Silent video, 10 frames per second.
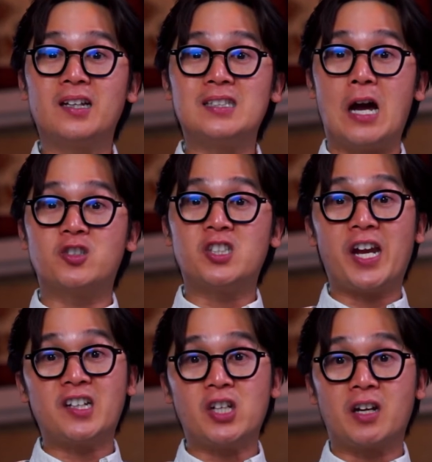is now
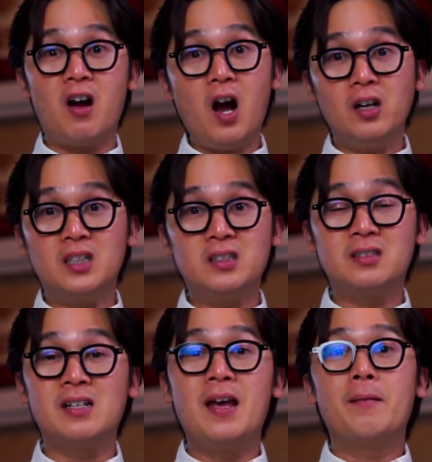changing
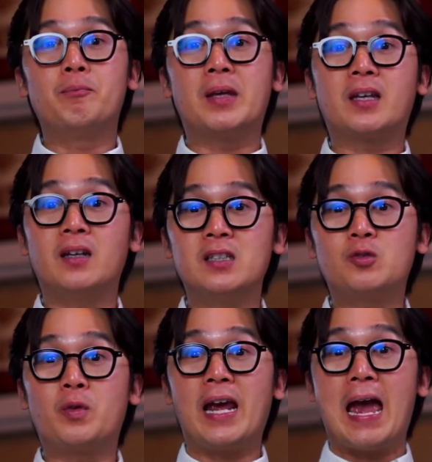colors because
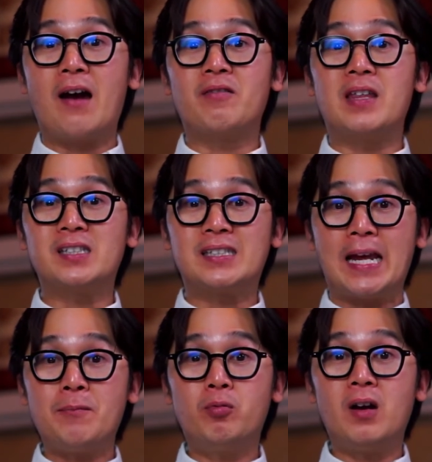we have the
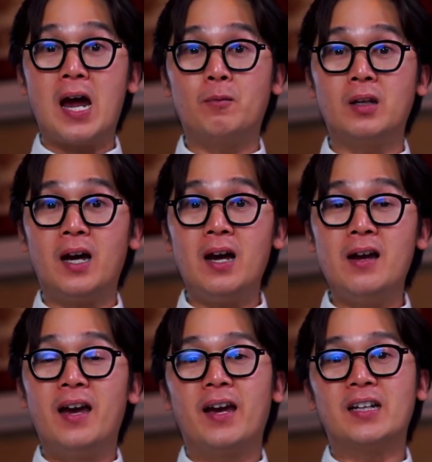same parabola.
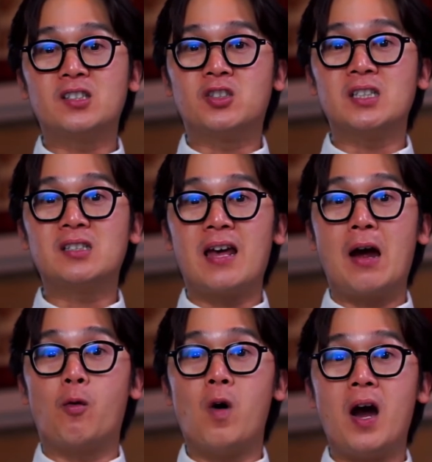It's just
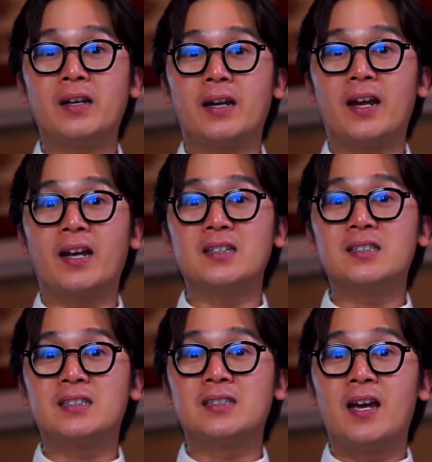that one
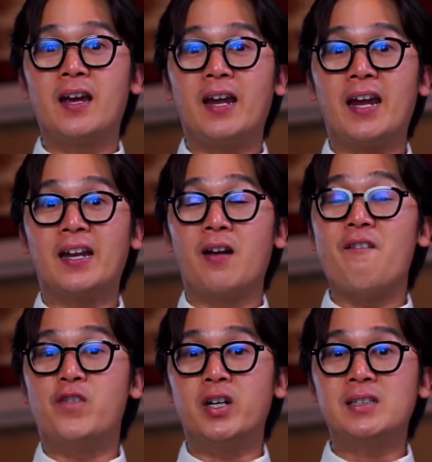is in
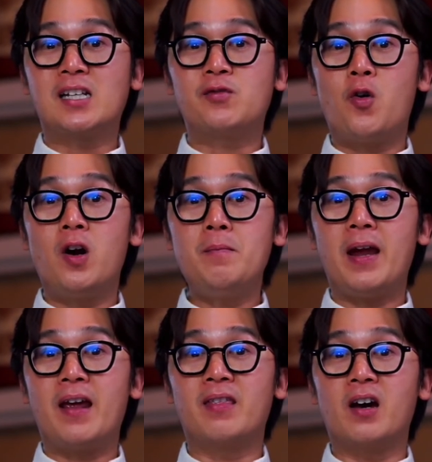vertex form
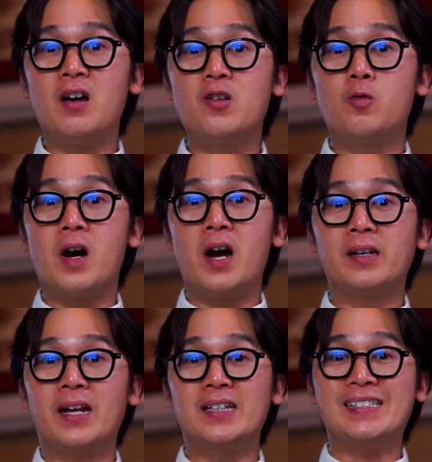and the other
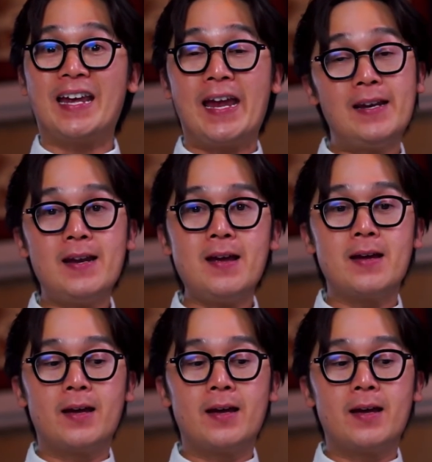one is in